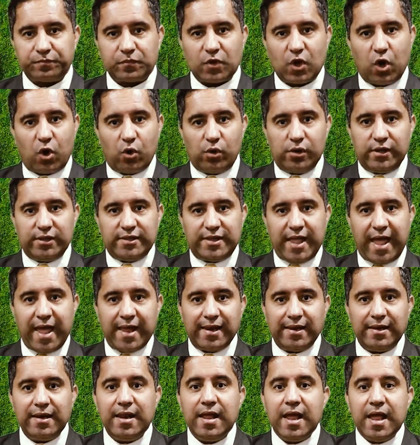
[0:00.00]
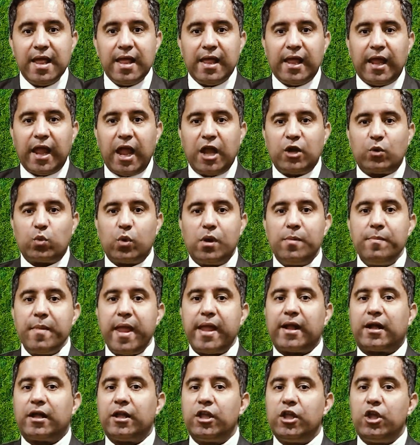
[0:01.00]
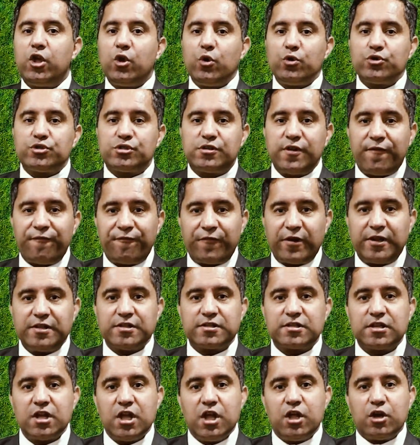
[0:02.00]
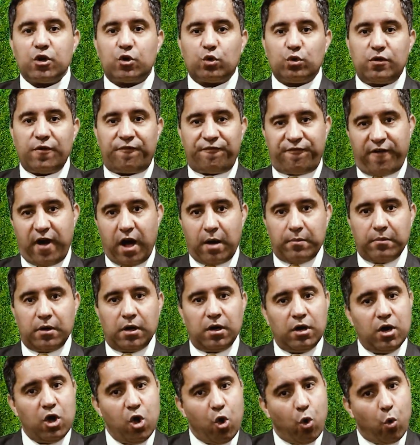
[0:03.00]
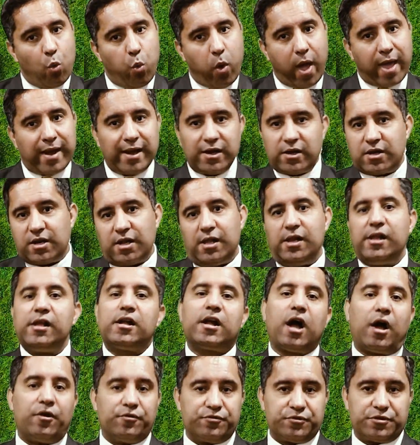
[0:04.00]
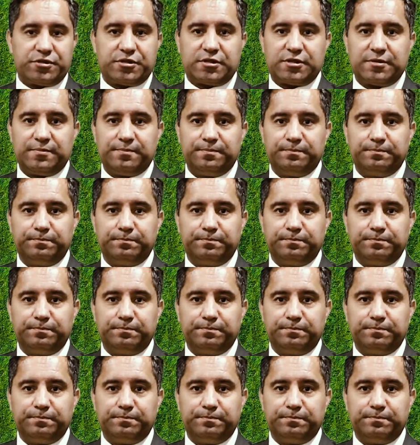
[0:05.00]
Only then it will make a huge difference to the farmer where it really counts.